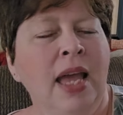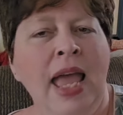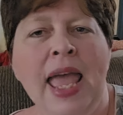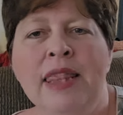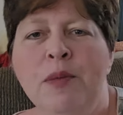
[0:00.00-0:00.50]

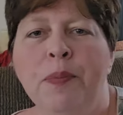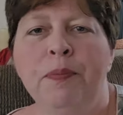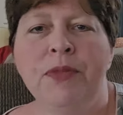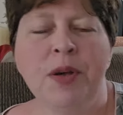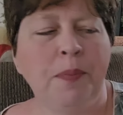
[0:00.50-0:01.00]
And
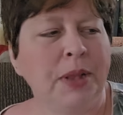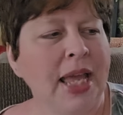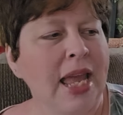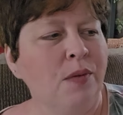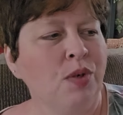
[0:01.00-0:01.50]
the
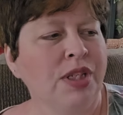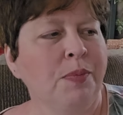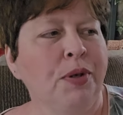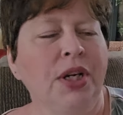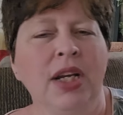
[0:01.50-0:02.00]
plan was to
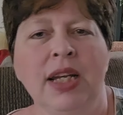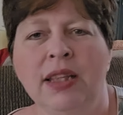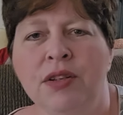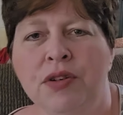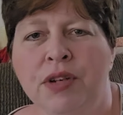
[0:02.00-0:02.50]
put it in a
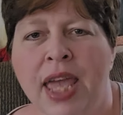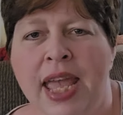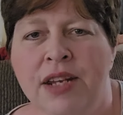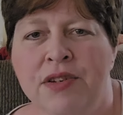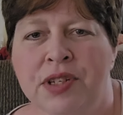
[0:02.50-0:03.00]
little
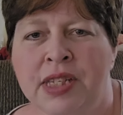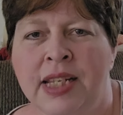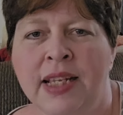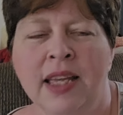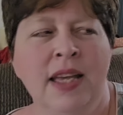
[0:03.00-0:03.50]

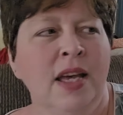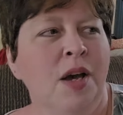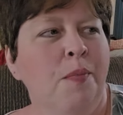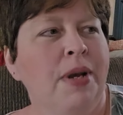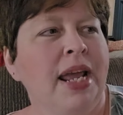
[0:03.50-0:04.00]
candlestick,
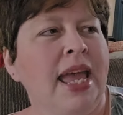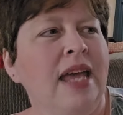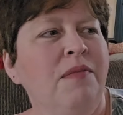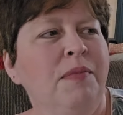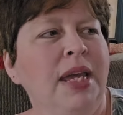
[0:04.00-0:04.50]
but I
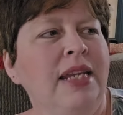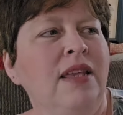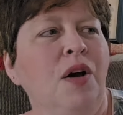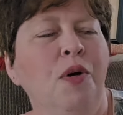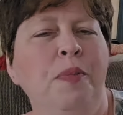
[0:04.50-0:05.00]
hadn't made
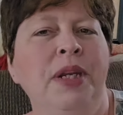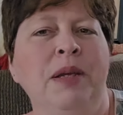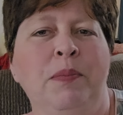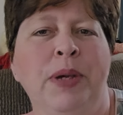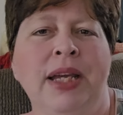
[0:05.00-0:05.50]
the
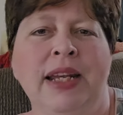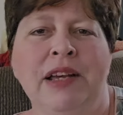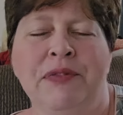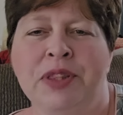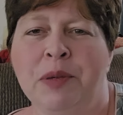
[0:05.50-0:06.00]
opening big
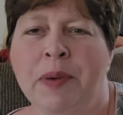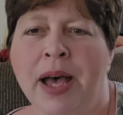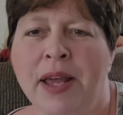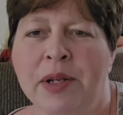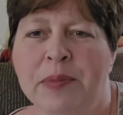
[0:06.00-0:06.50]
enough at the
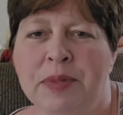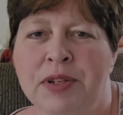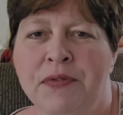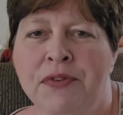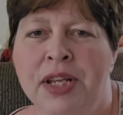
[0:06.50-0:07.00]
bottom
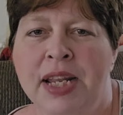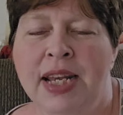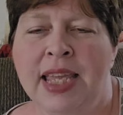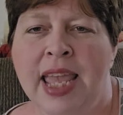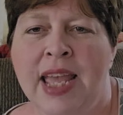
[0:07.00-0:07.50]
to fit
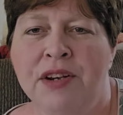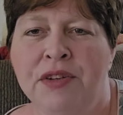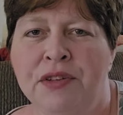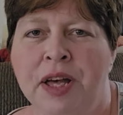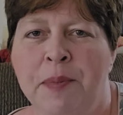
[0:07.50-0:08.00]
any
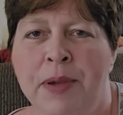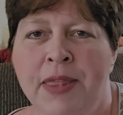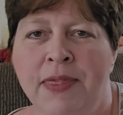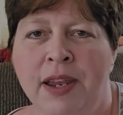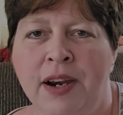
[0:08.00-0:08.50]
candle up
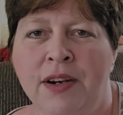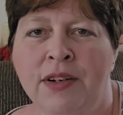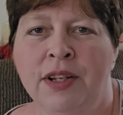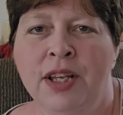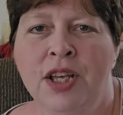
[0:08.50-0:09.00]
in there.
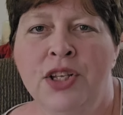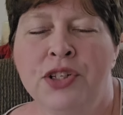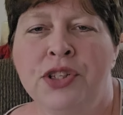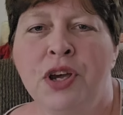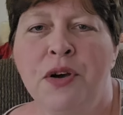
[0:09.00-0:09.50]

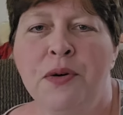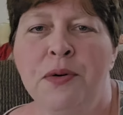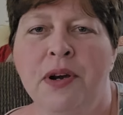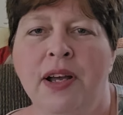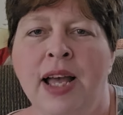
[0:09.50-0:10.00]

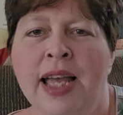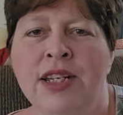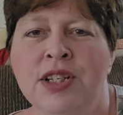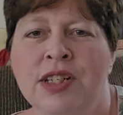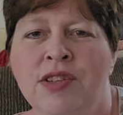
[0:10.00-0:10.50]
So I
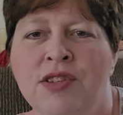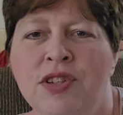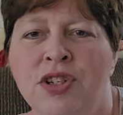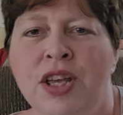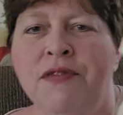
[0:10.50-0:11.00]

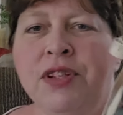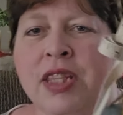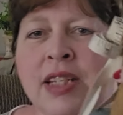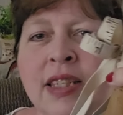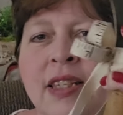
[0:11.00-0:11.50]
just shoved
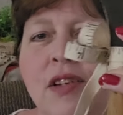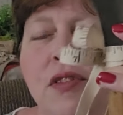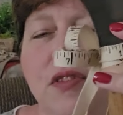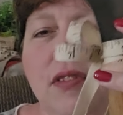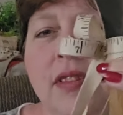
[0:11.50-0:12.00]
this
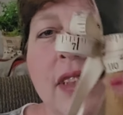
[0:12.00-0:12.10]
little,